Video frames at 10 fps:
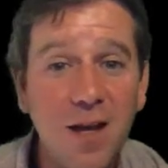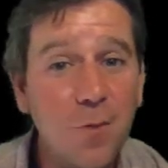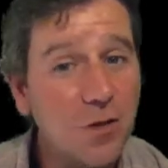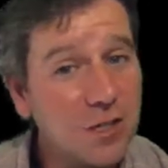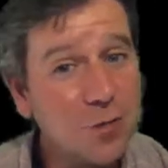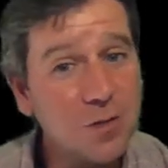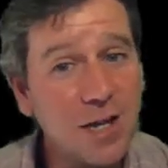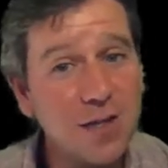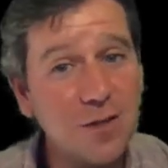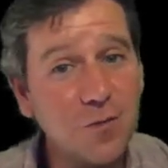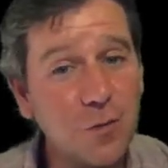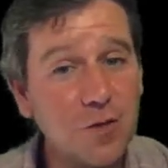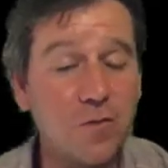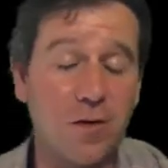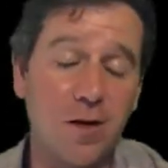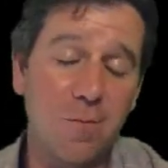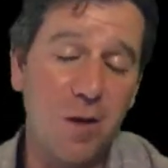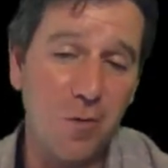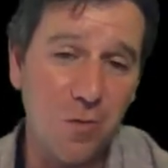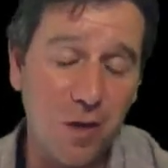But genome sizes, of course, for
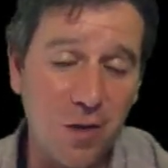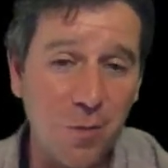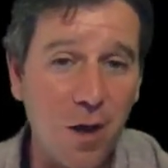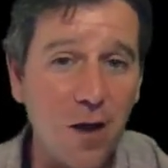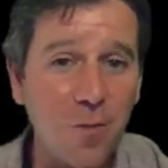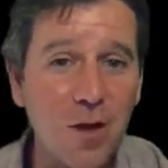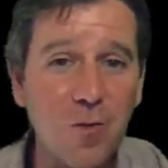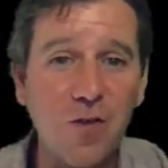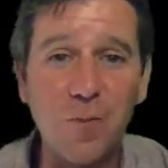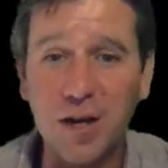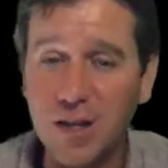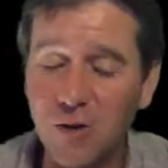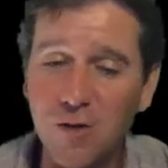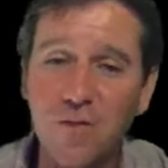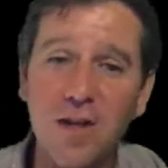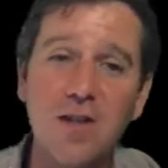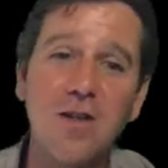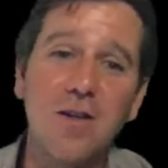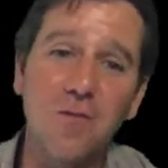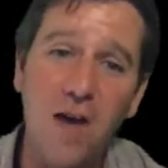down the bottom here, we have
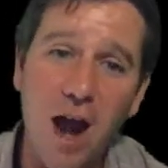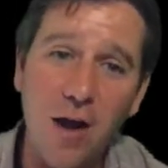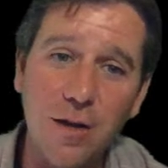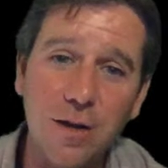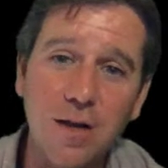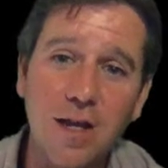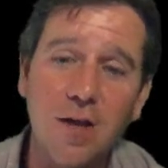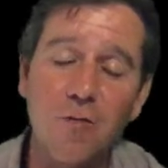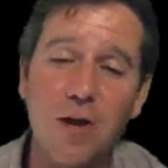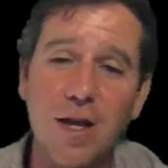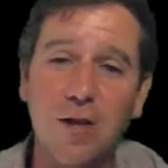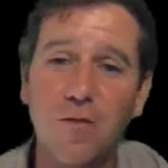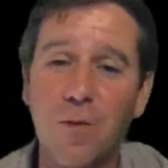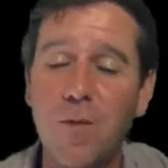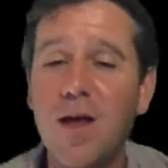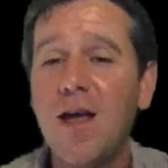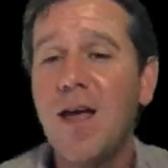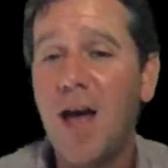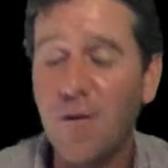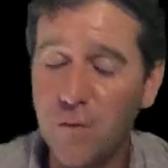bacteriophages and viruses that can range from
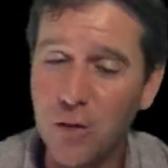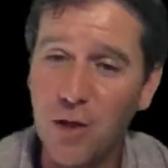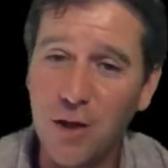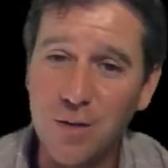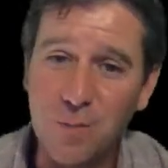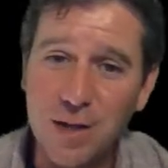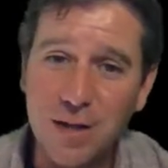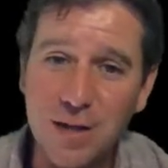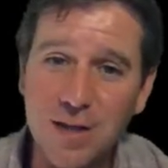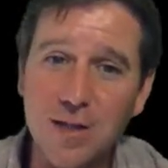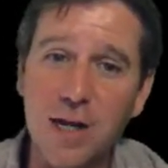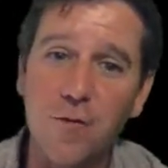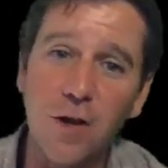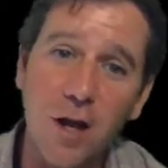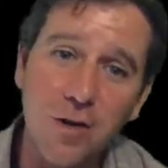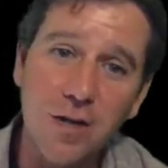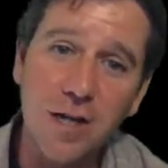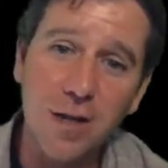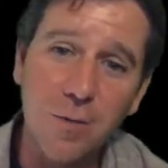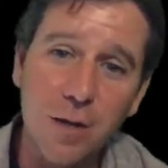a few thousand bases to several hundred
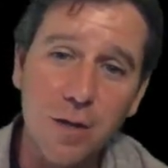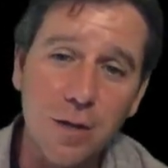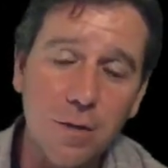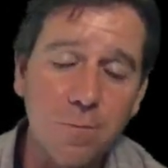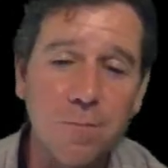kilobases.